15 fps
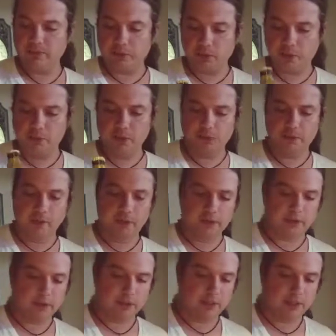before I move
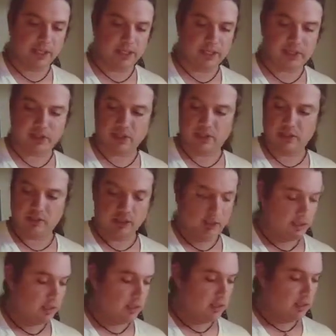on to the next
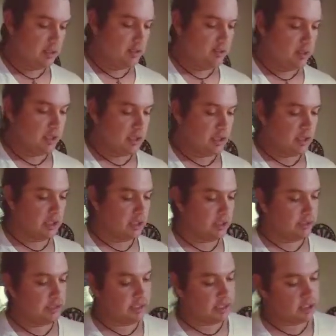
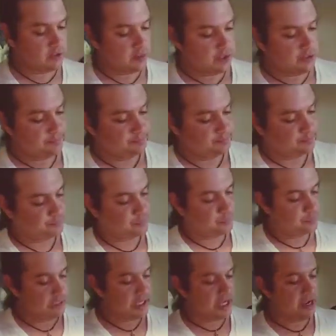one,
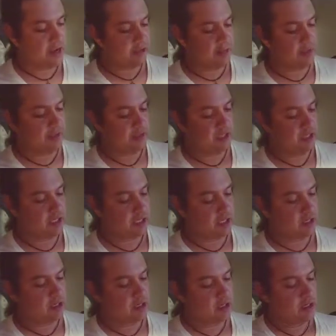we have
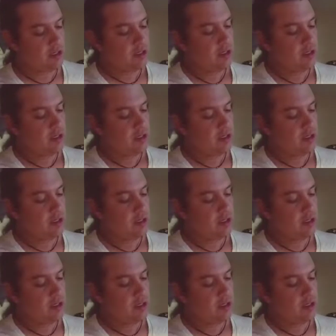the